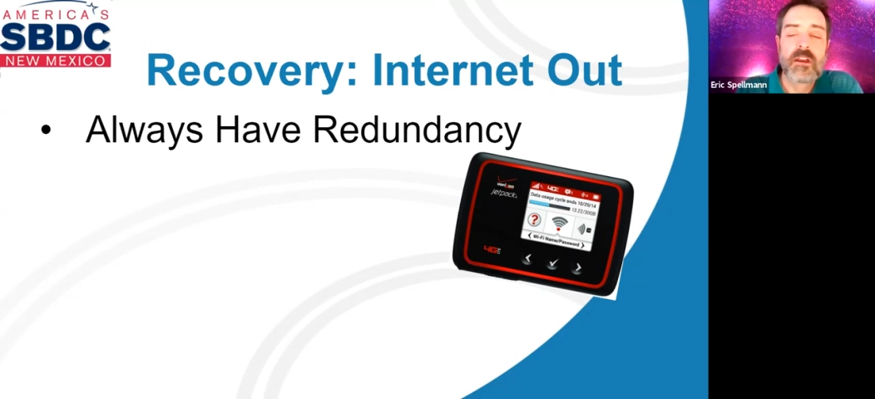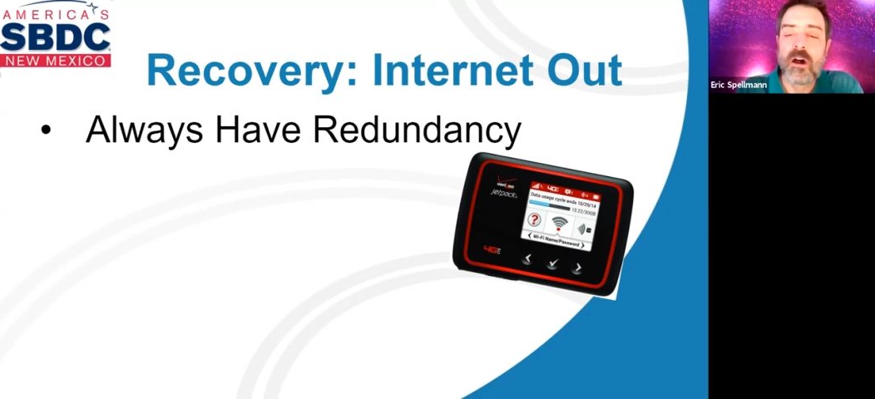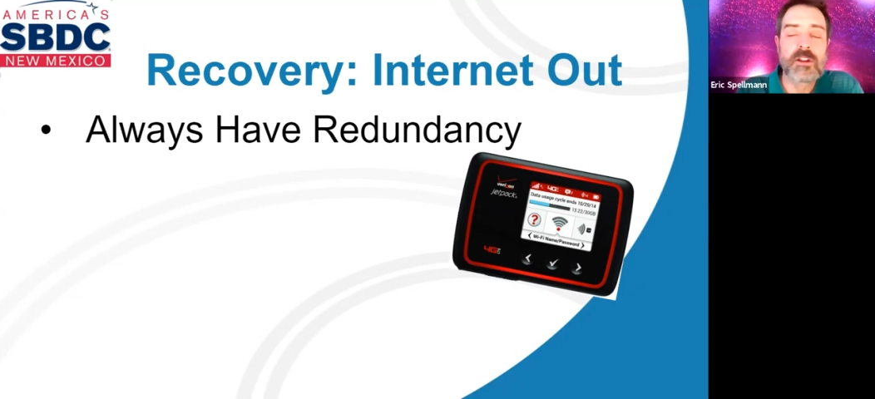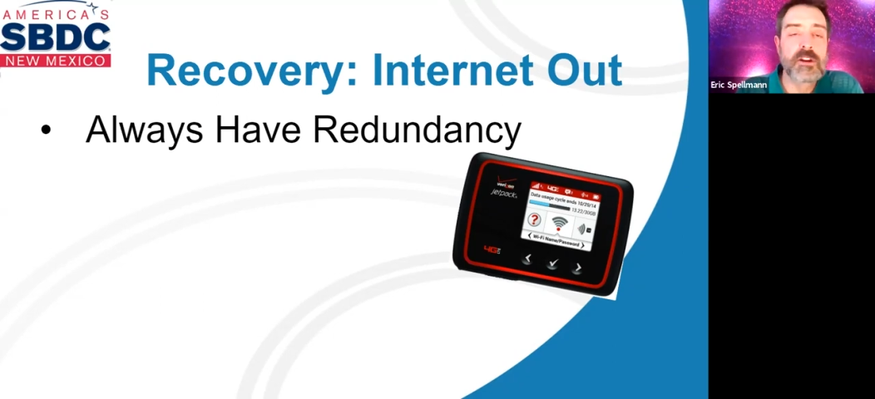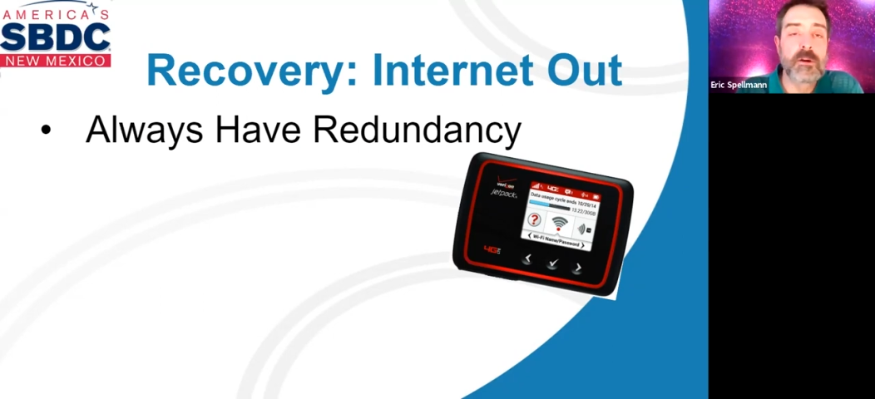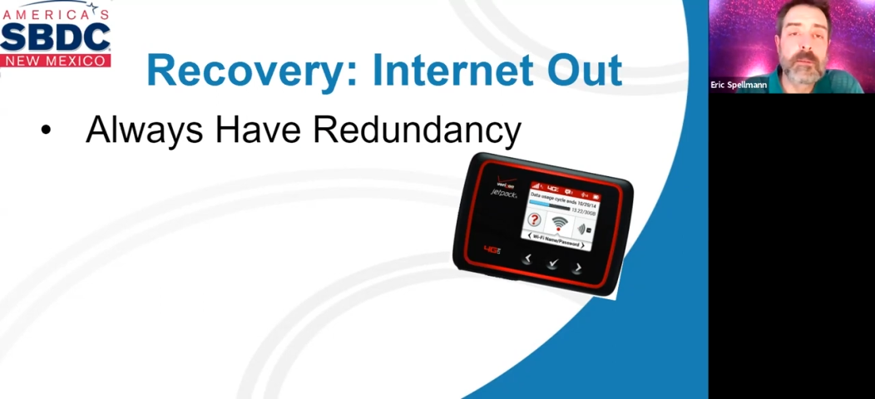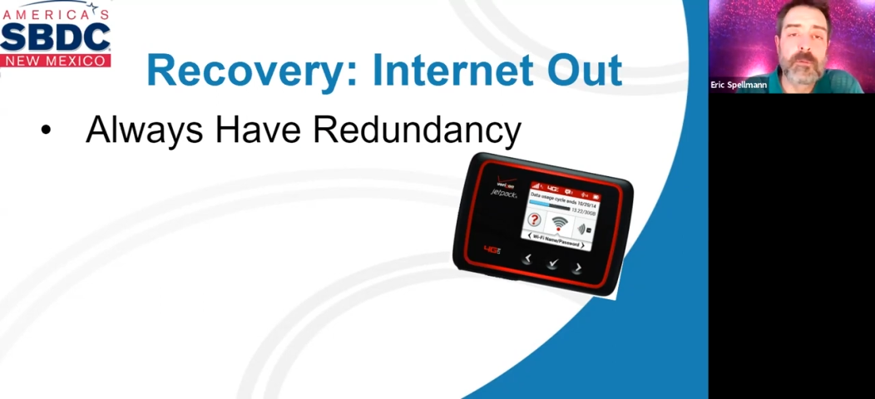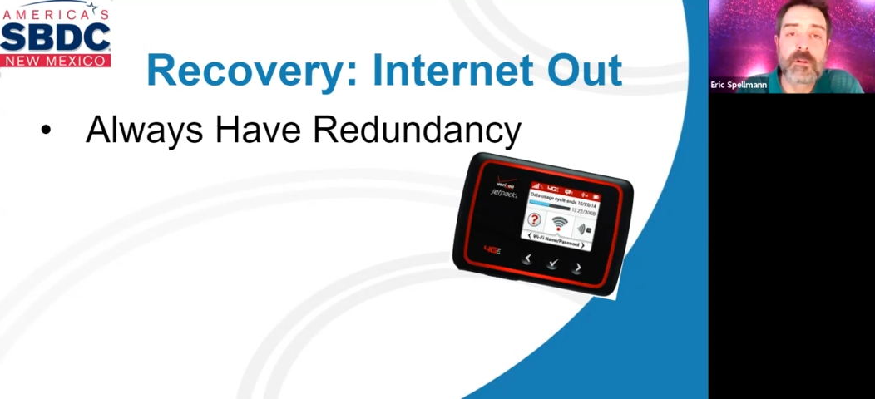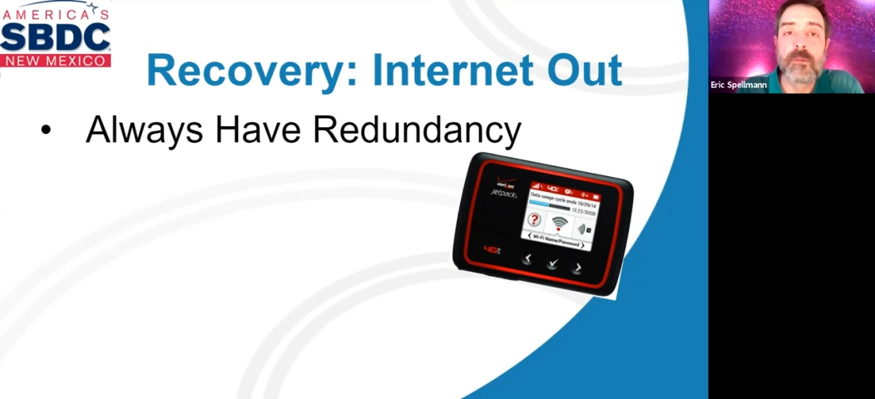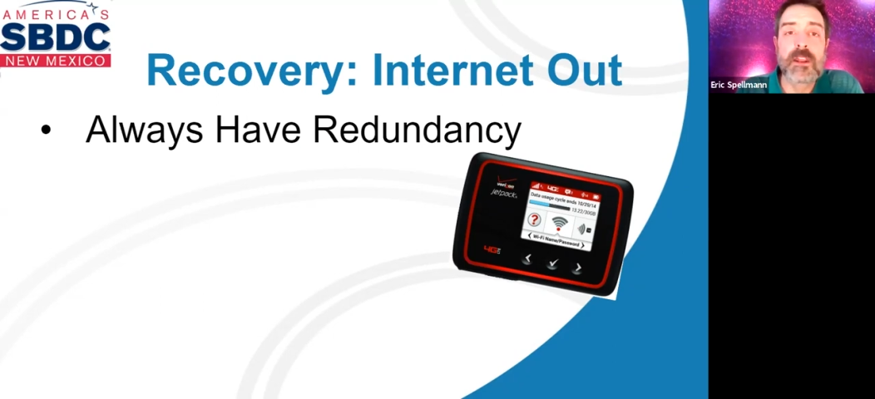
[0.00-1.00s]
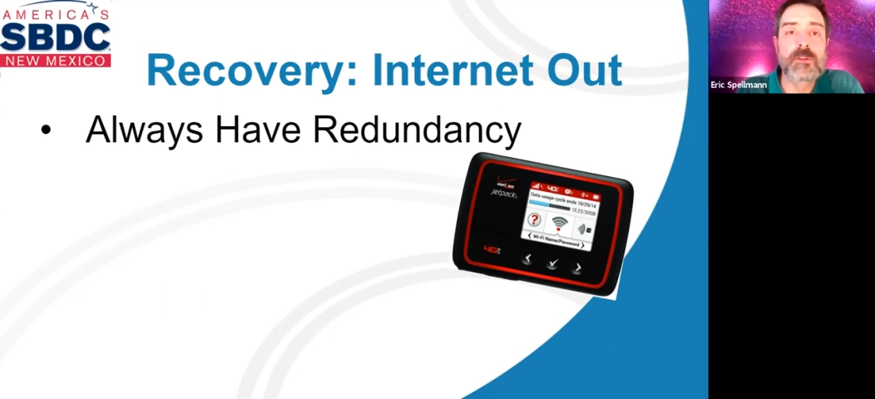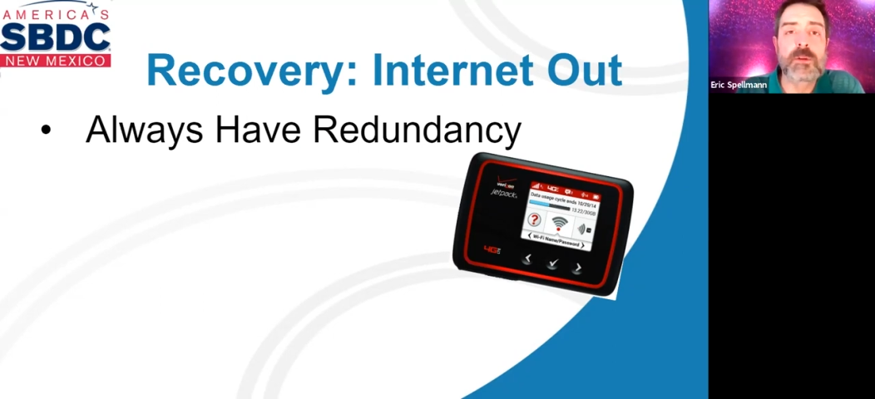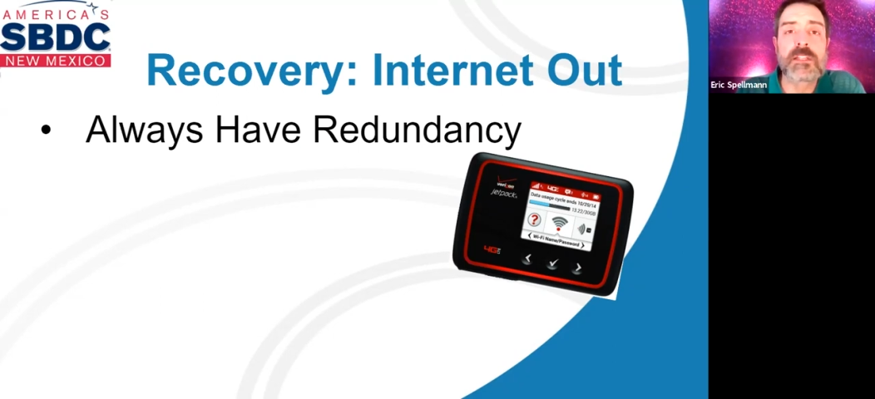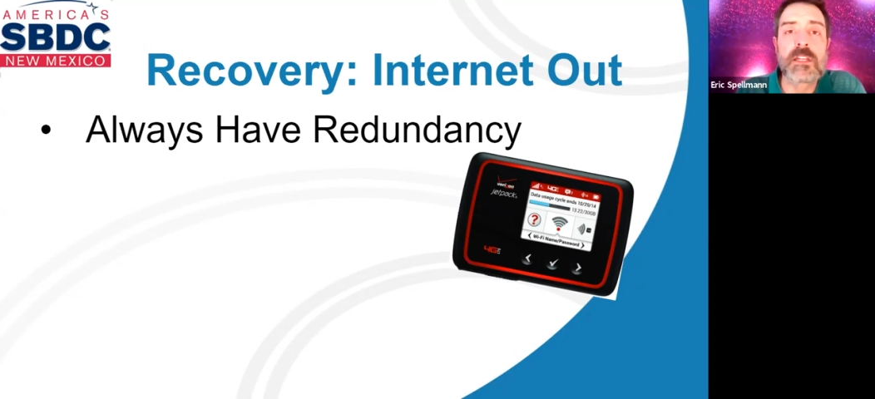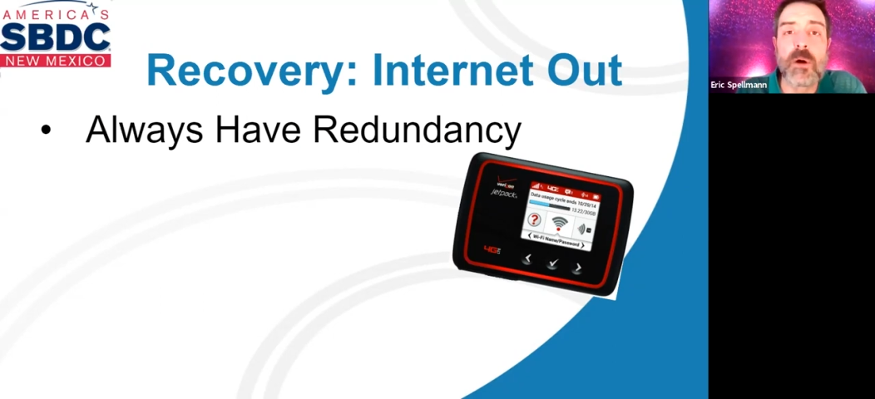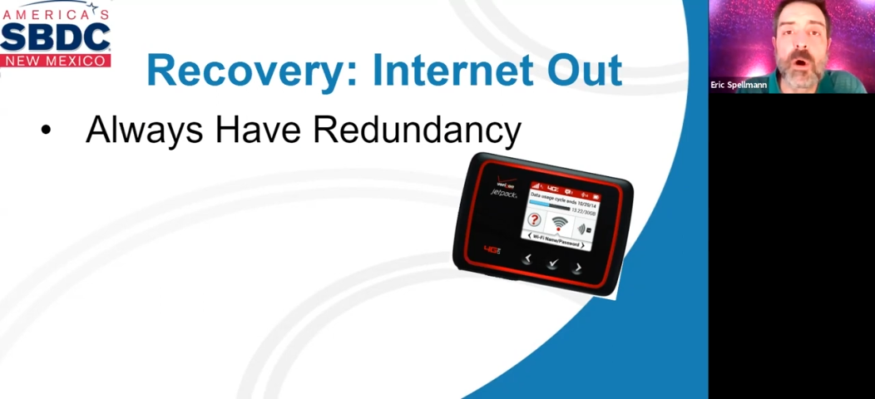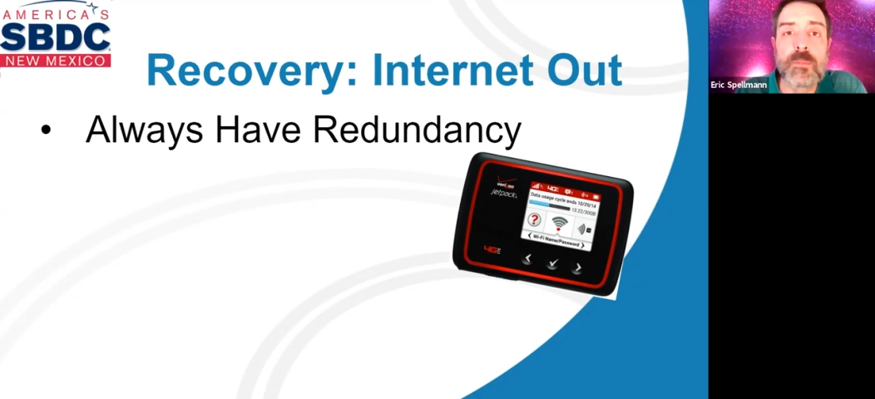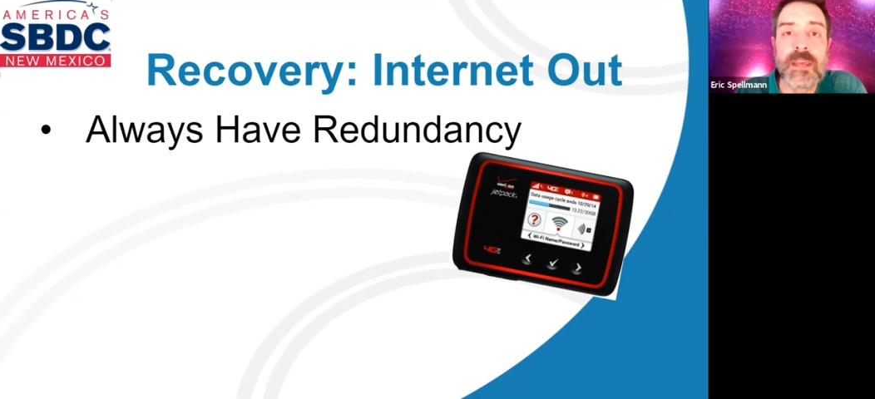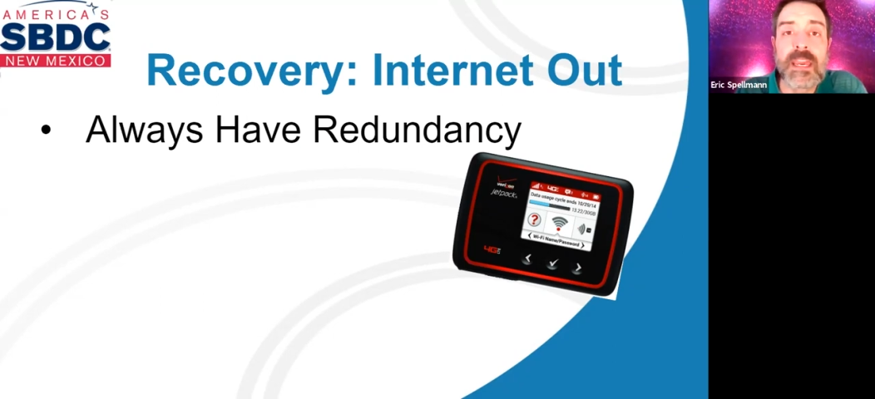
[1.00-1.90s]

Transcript: all of your people, you might as well send them home.